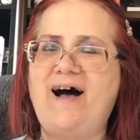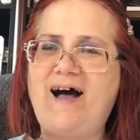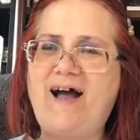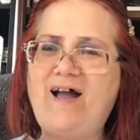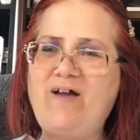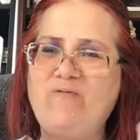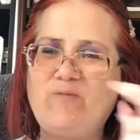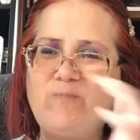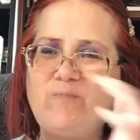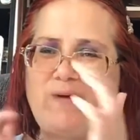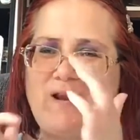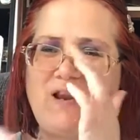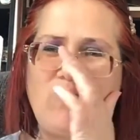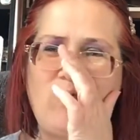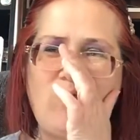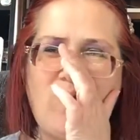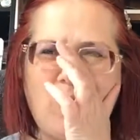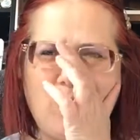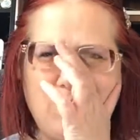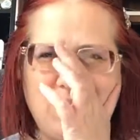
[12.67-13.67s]
everybody,
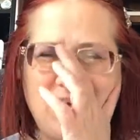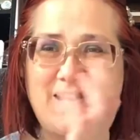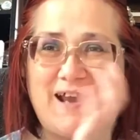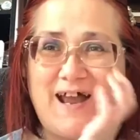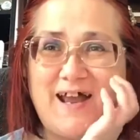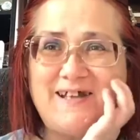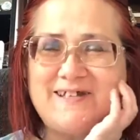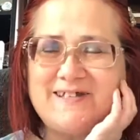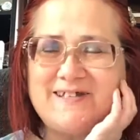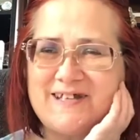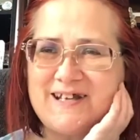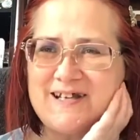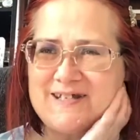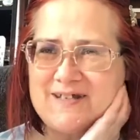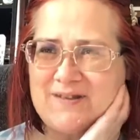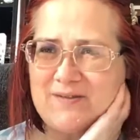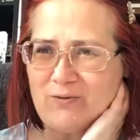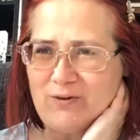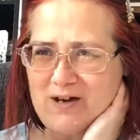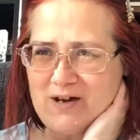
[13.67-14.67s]
welcome to day 6
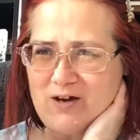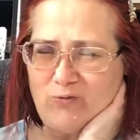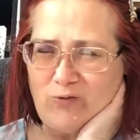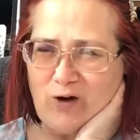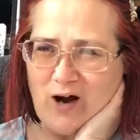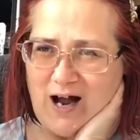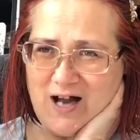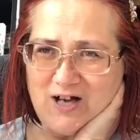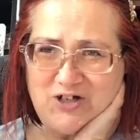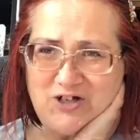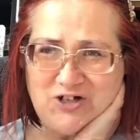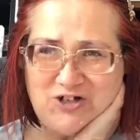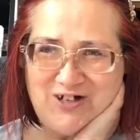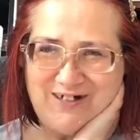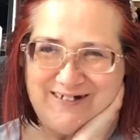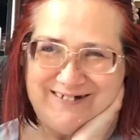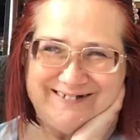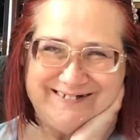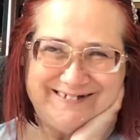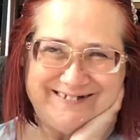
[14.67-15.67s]
of the Reading Rush
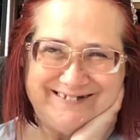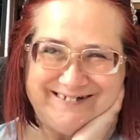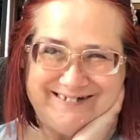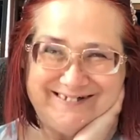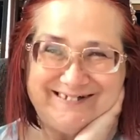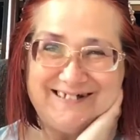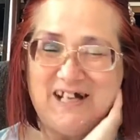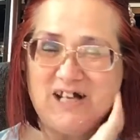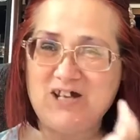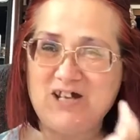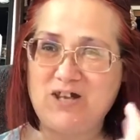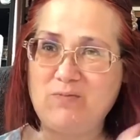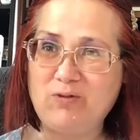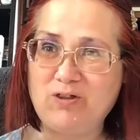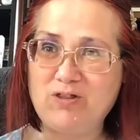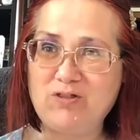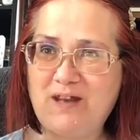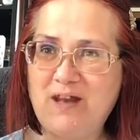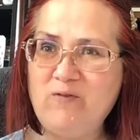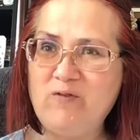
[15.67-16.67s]
you
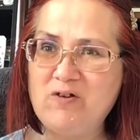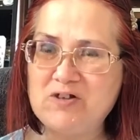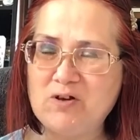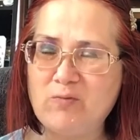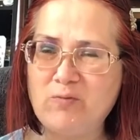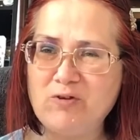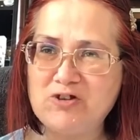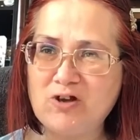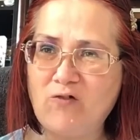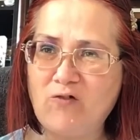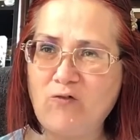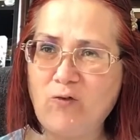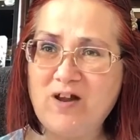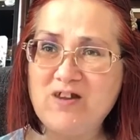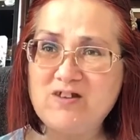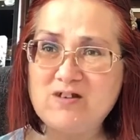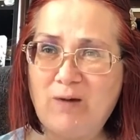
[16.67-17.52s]
believe it's almost over with?